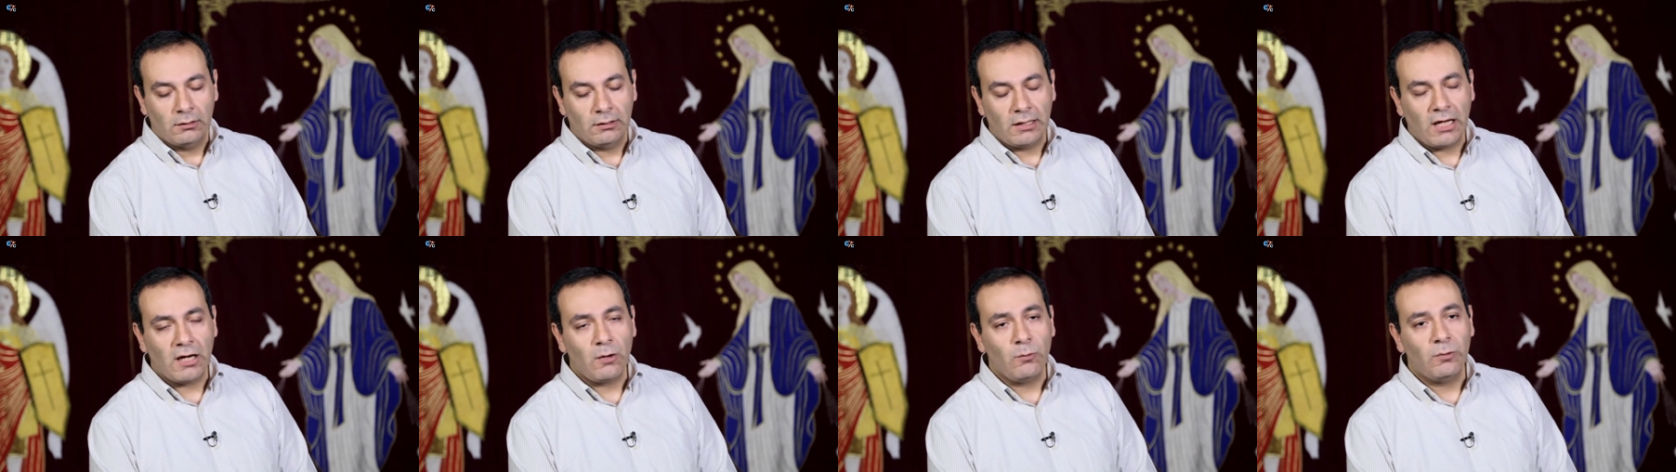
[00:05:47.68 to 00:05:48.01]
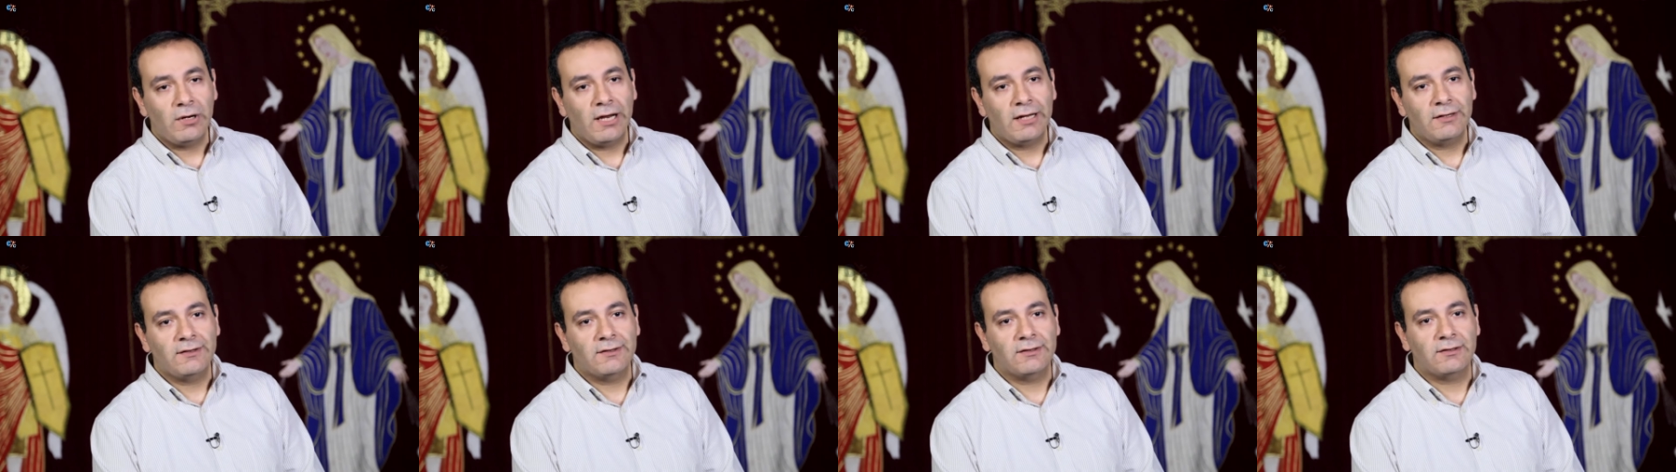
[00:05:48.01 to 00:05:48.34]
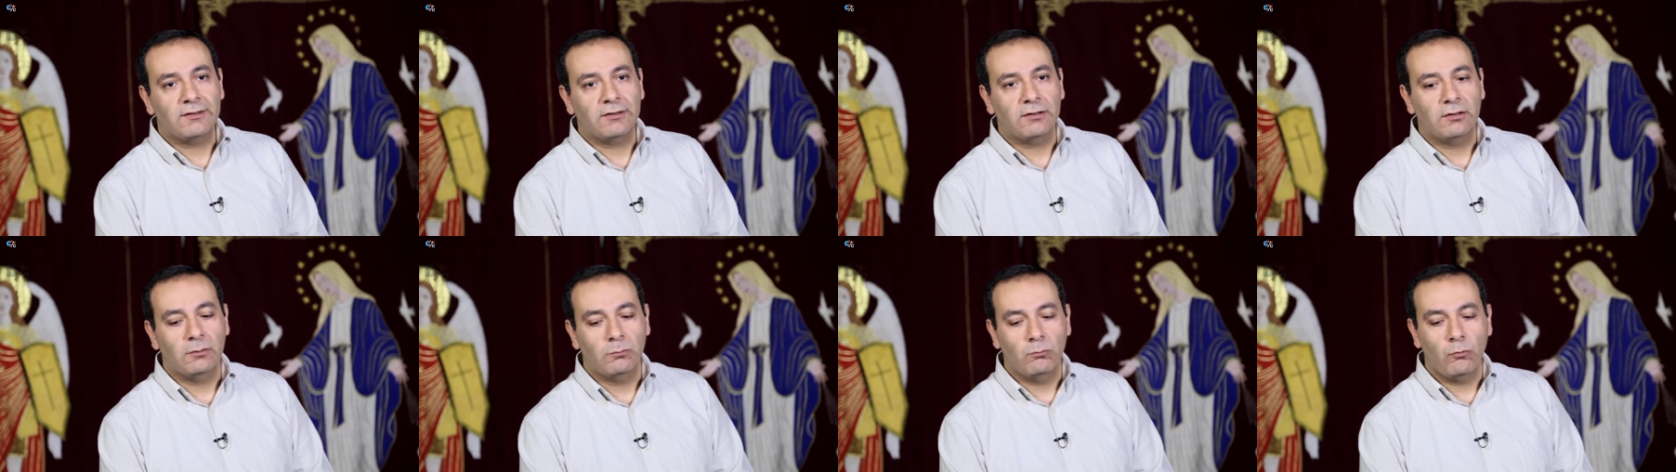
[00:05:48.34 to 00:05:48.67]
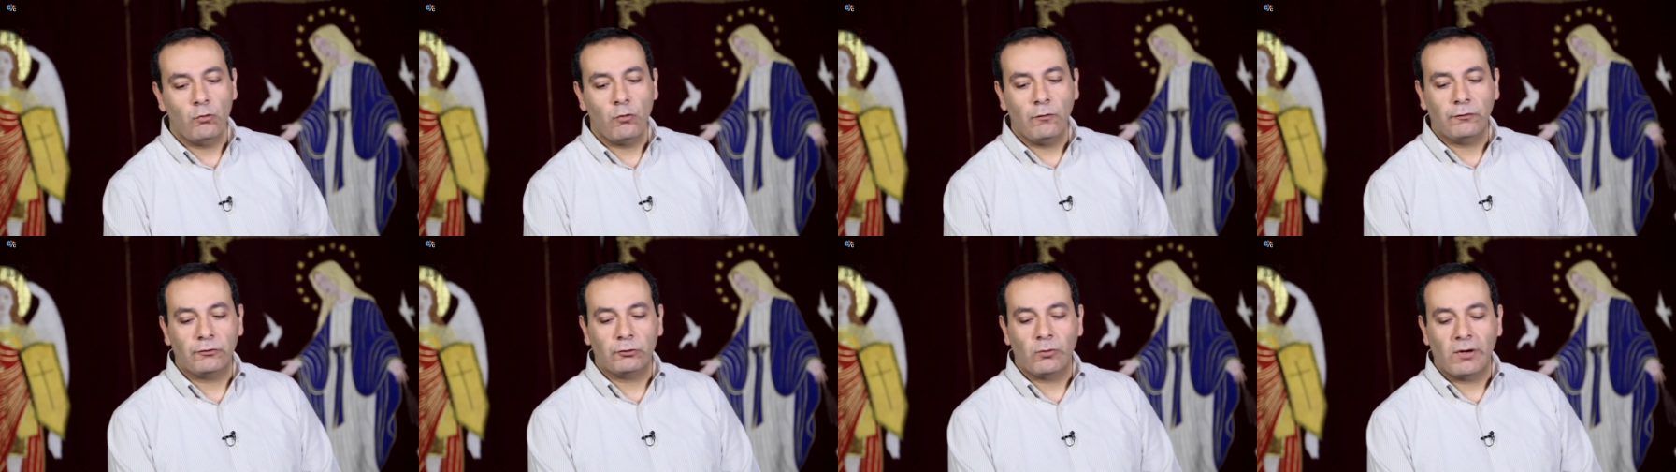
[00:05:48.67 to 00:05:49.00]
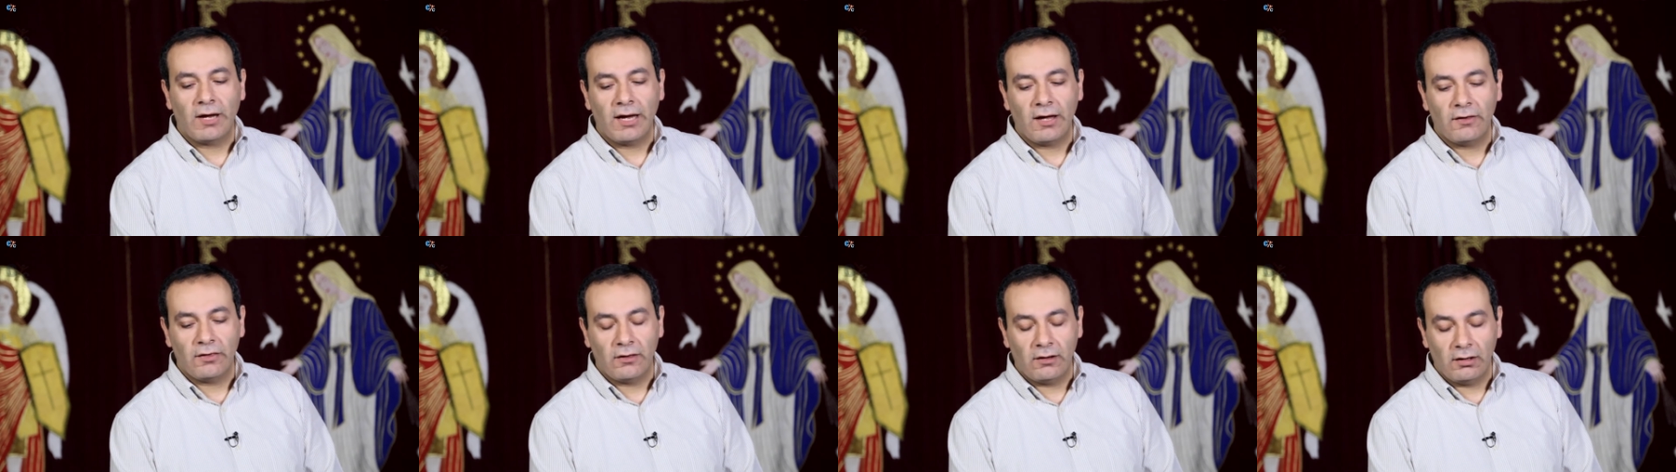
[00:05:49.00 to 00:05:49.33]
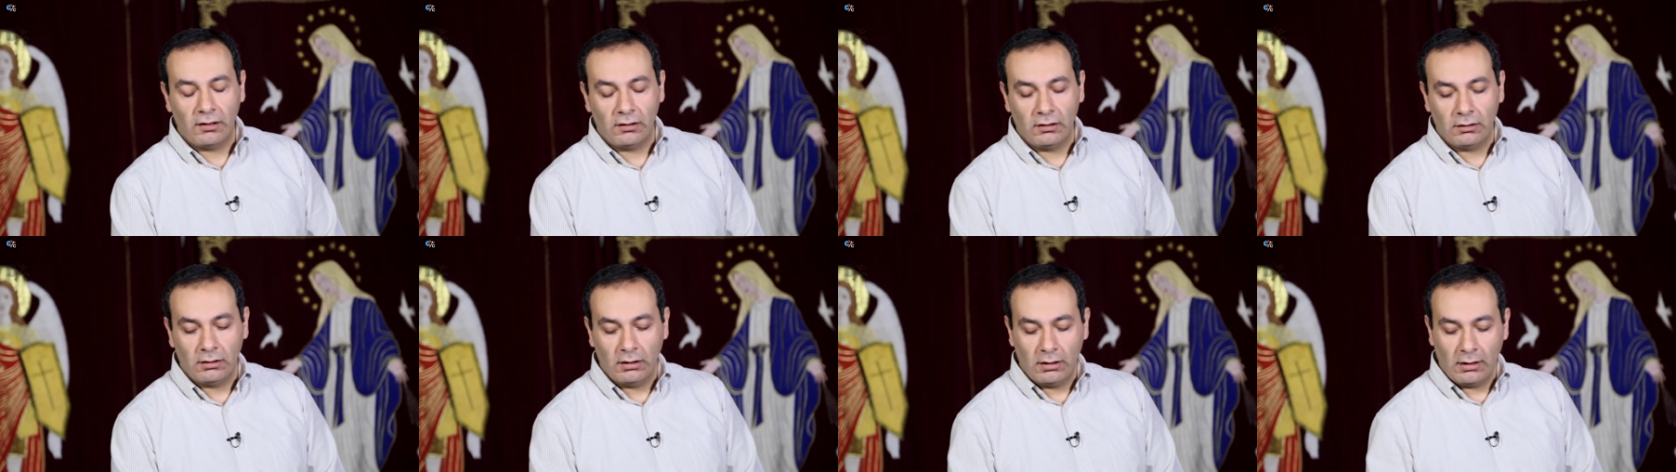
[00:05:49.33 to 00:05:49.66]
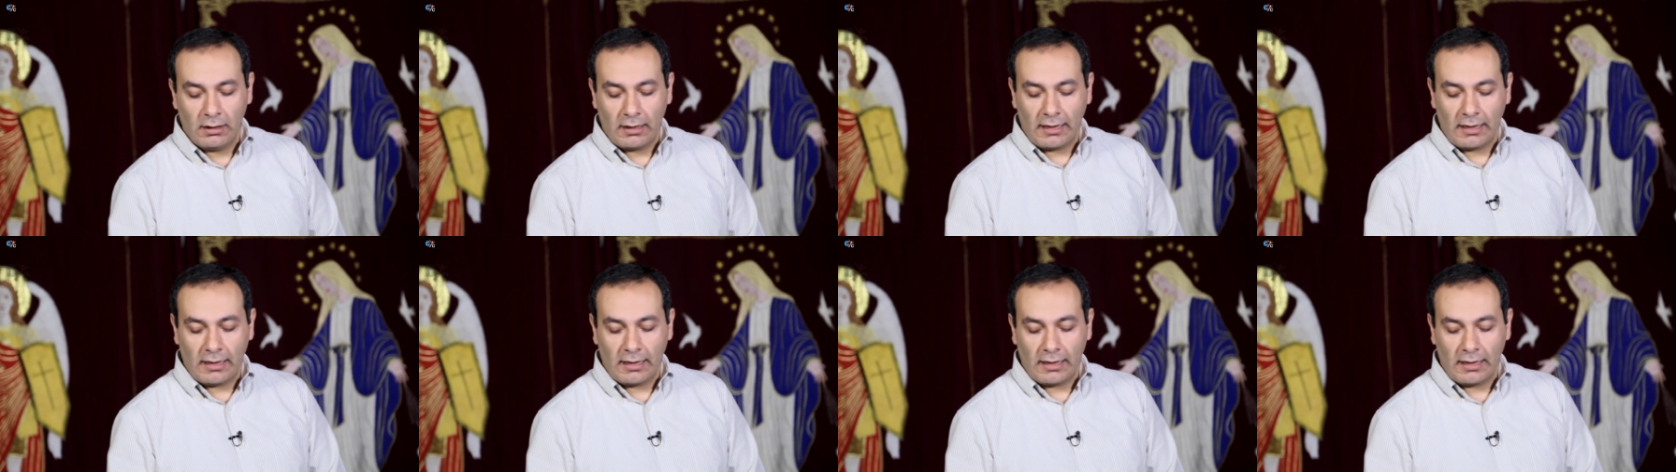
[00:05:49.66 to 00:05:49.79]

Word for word: Now let's move together